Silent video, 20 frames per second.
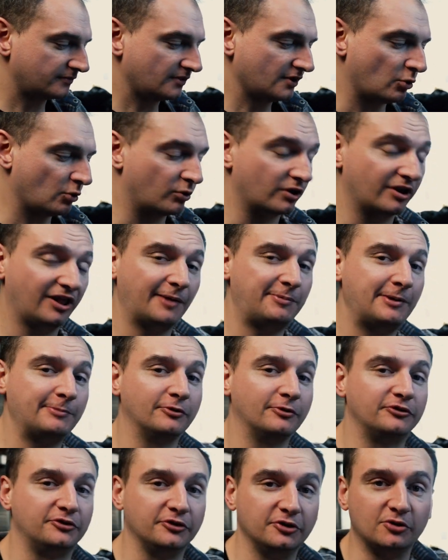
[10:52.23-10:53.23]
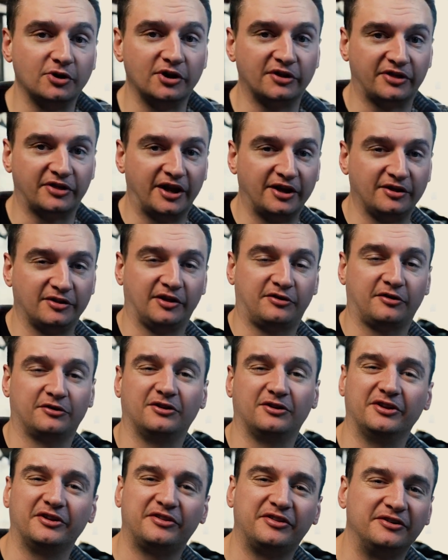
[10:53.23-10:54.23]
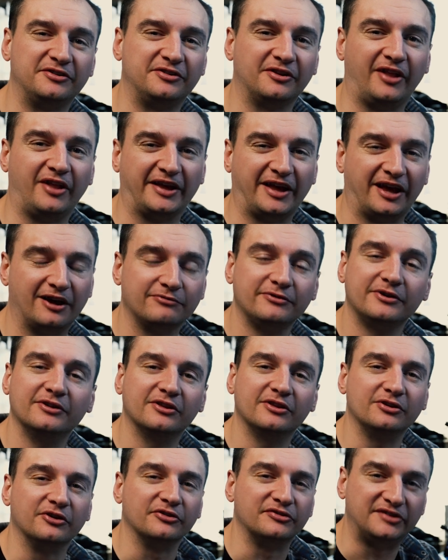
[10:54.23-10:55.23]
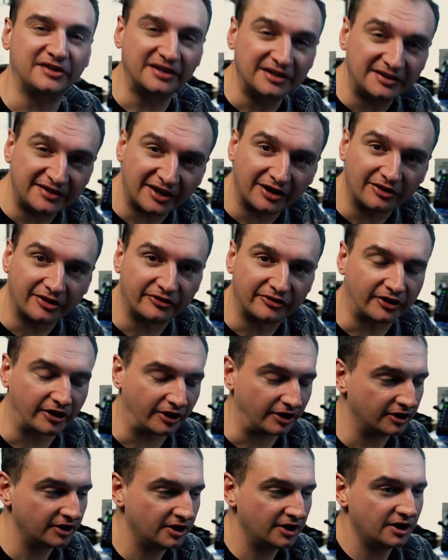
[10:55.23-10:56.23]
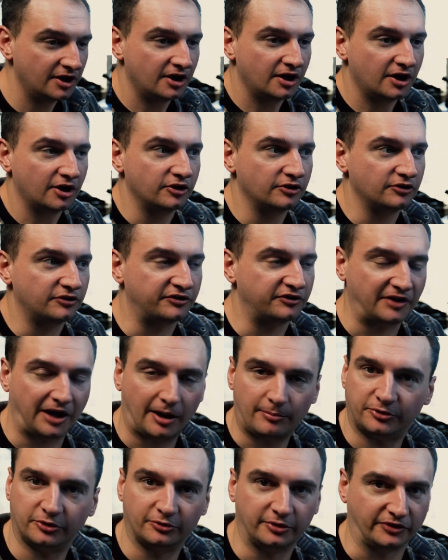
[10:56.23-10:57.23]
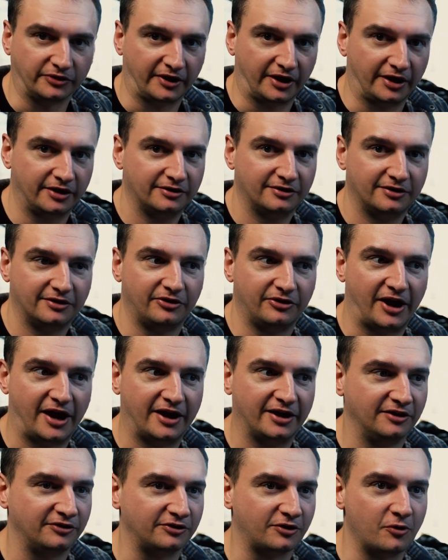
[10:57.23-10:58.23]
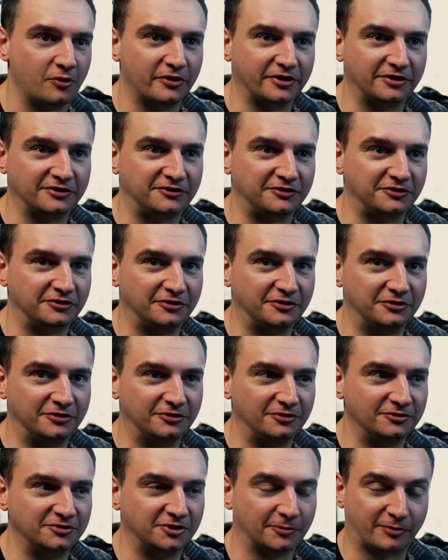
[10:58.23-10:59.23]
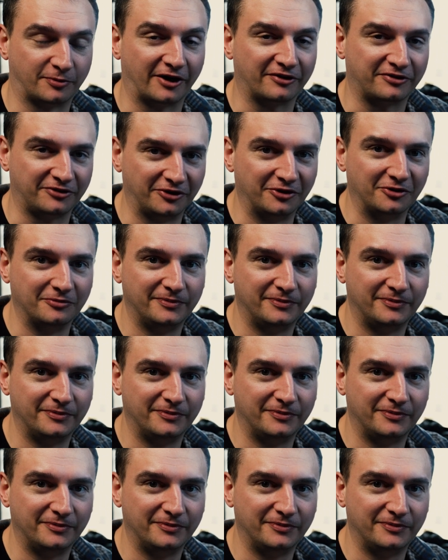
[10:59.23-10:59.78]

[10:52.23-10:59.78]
what a lot of people do is they start to listen to like every little detail in there. Stop doing that. That is going to depress you,